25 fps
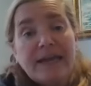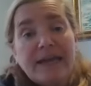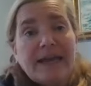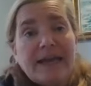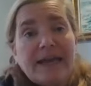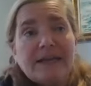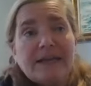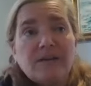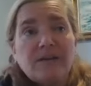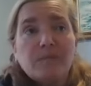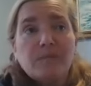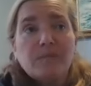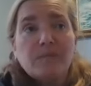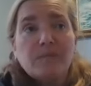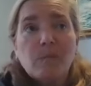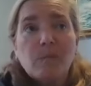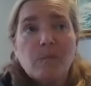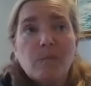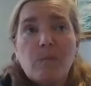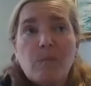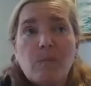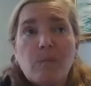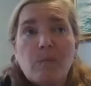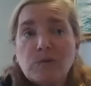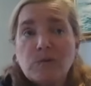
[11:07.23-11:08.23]
And
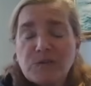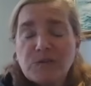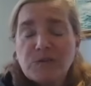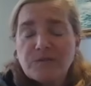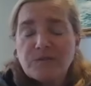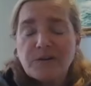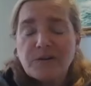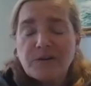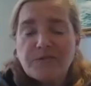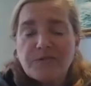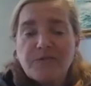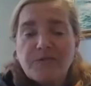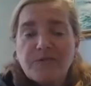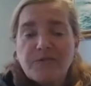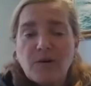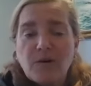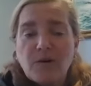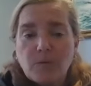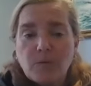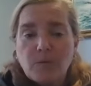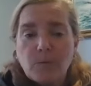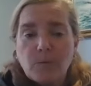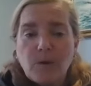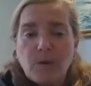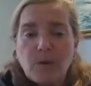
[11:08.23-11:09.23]
most of our
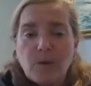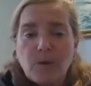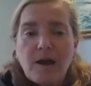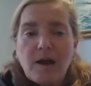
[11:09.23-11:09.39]
fall,